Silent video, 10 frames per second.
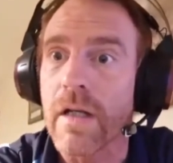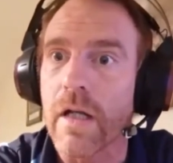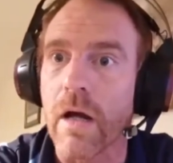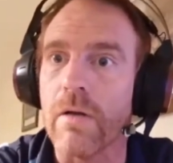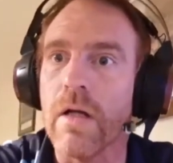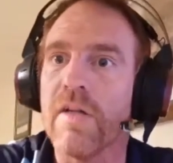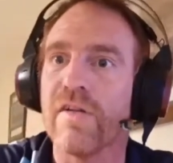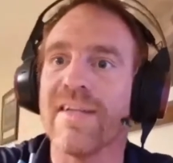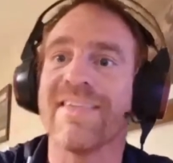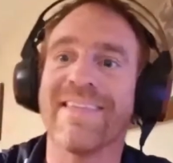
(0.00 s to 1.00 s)
so
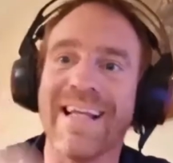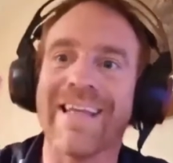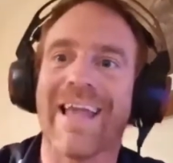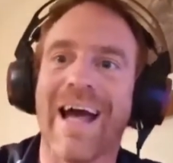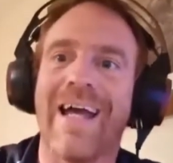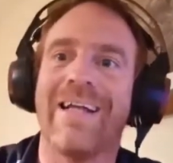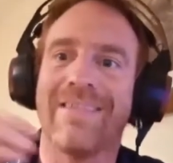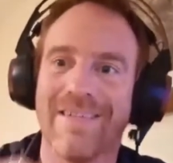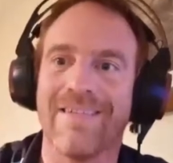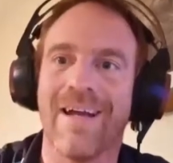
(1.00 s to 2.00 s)
there's still that in
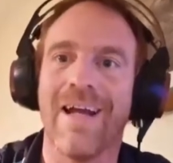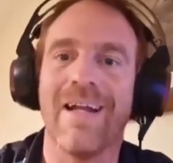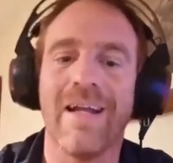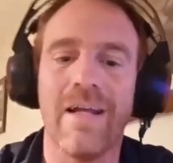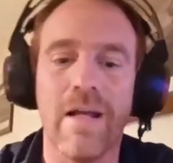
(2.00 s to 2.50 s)
society.